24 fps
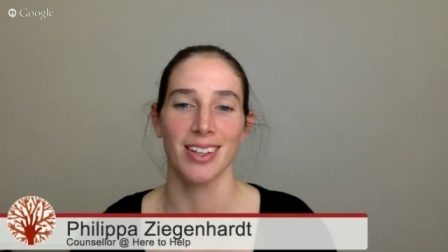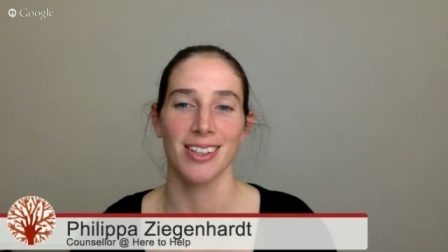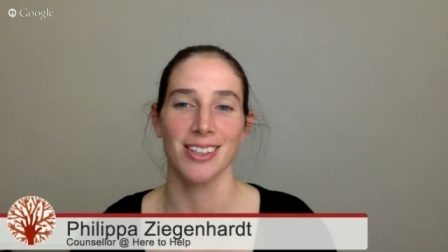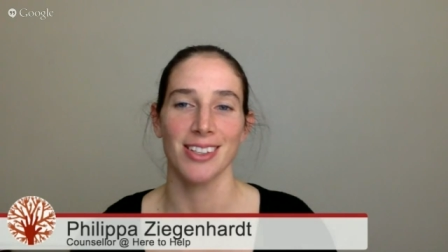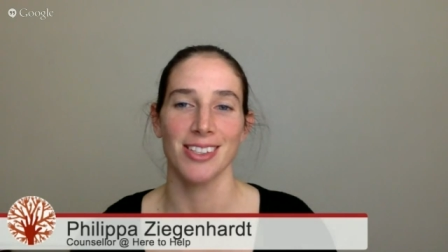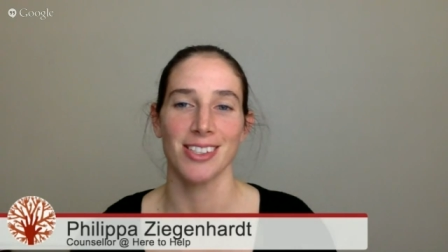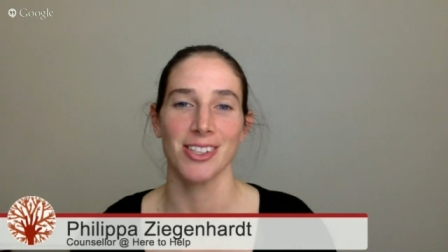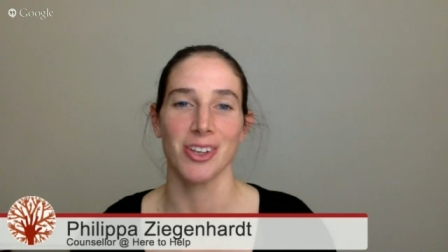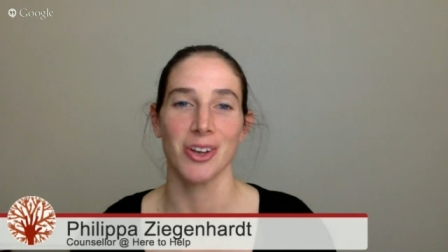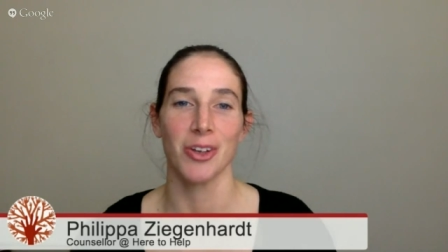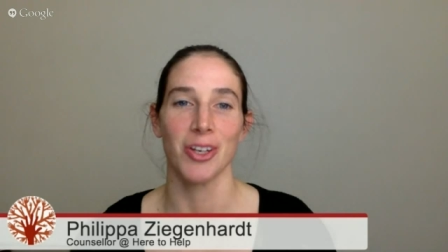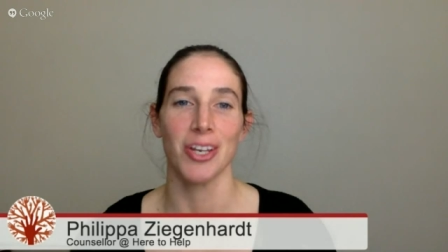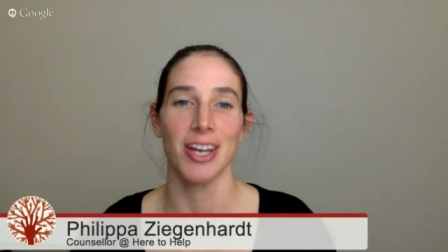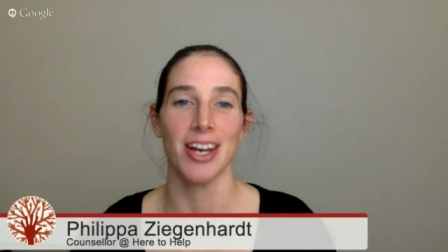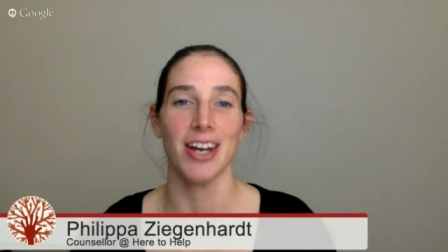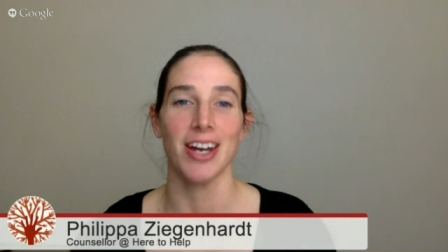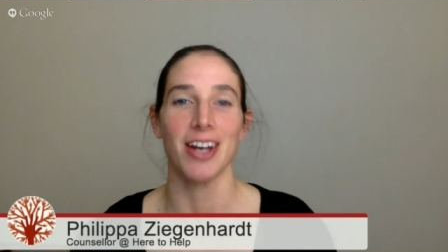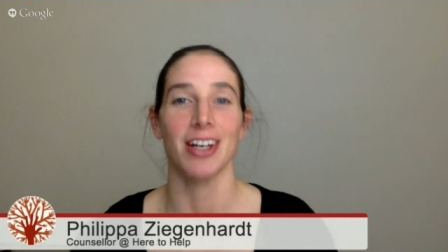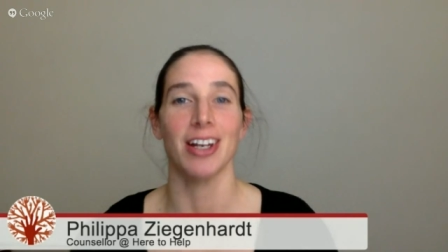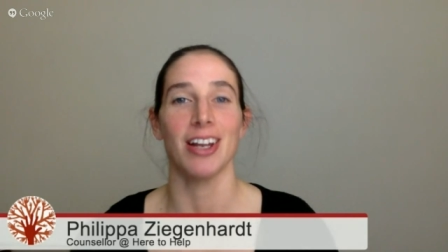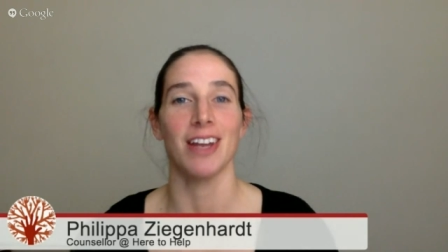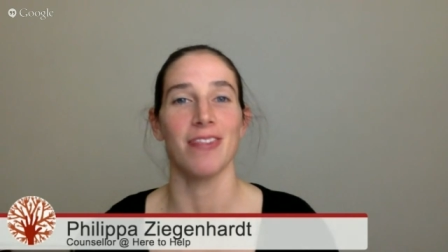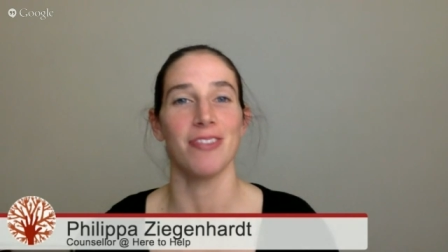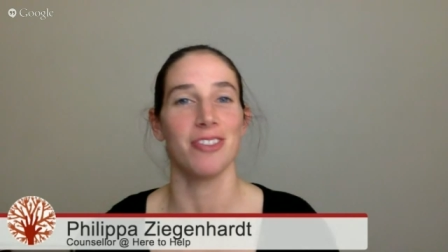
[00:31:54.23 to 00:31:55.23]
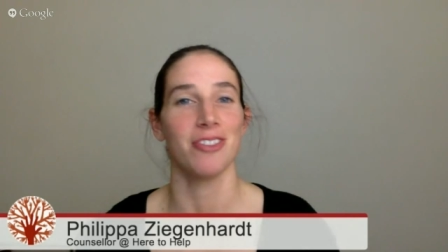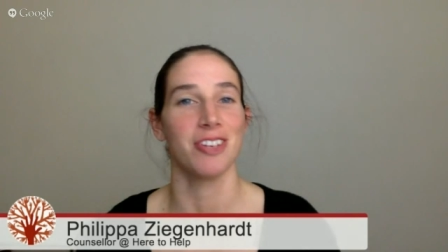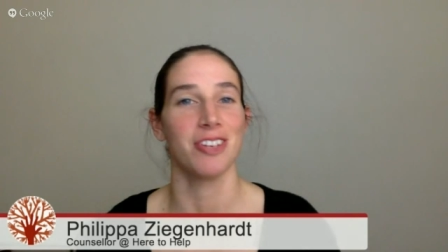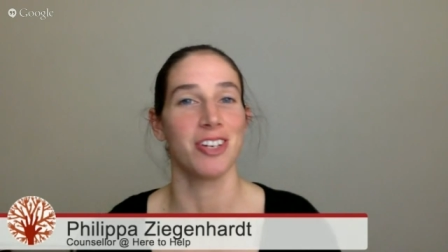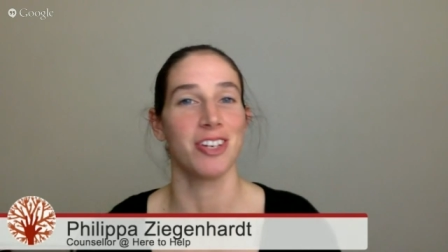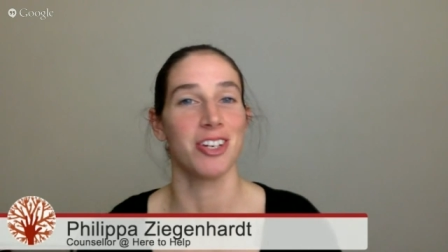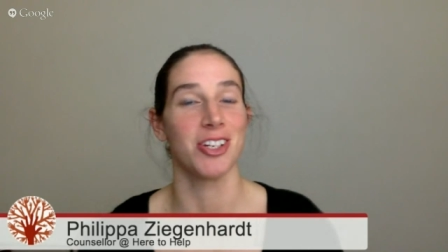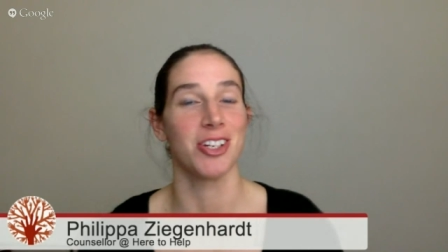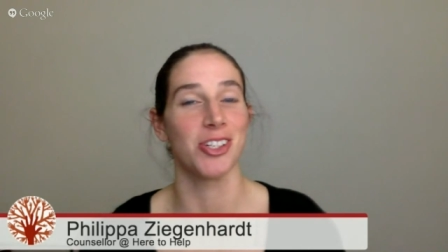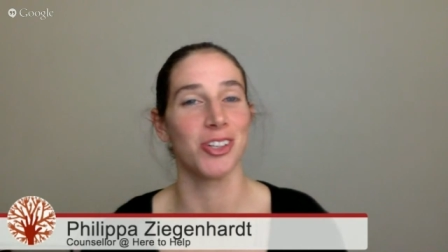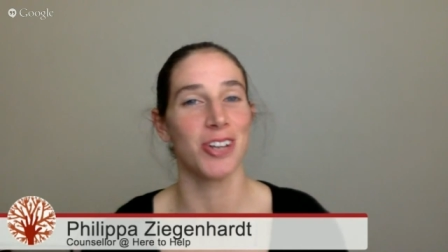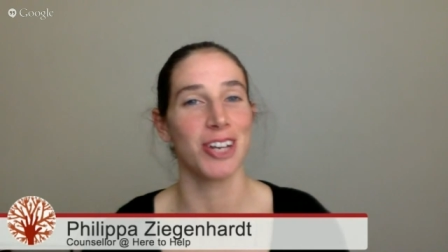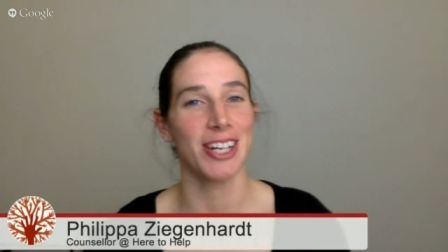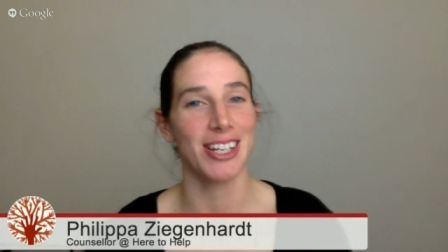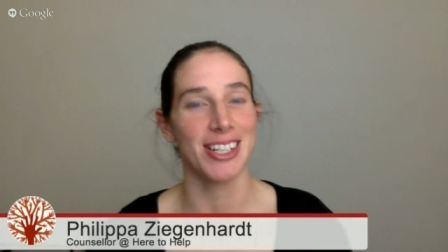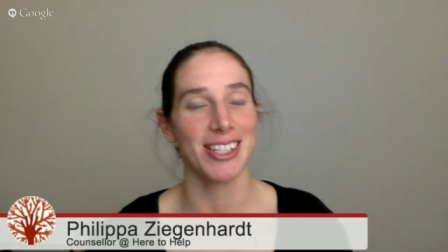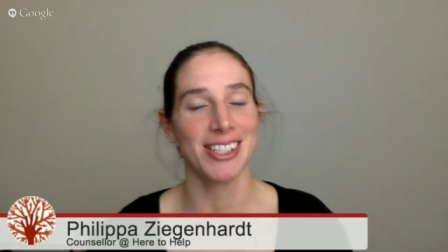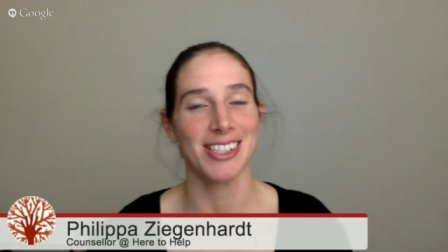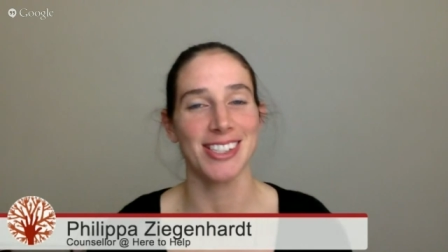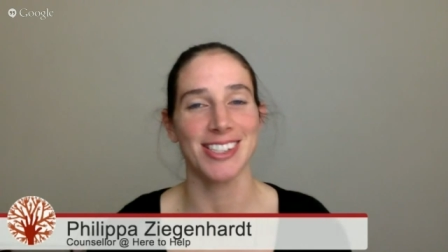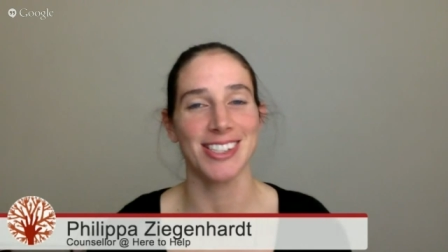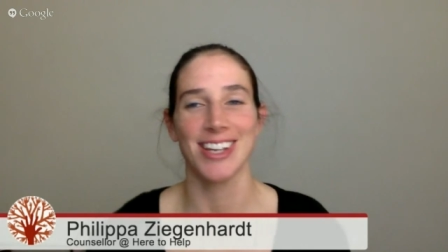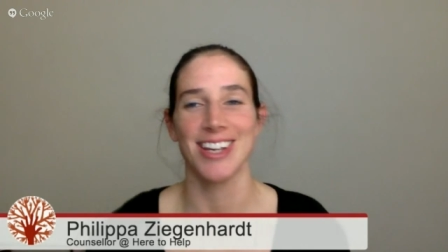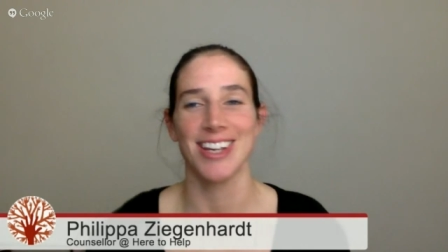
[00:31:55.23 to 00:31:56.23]
So yeah, I'd love for you to join
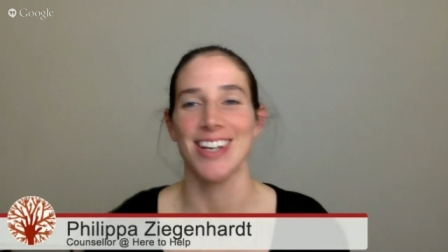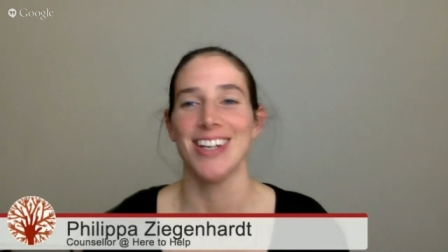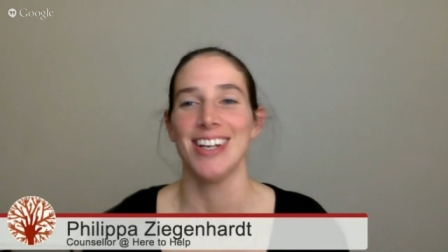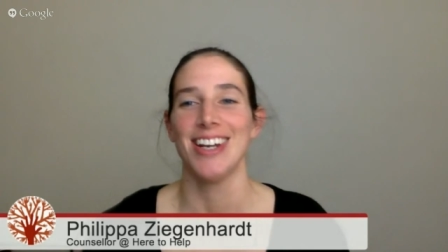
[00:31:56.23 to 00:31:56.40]
us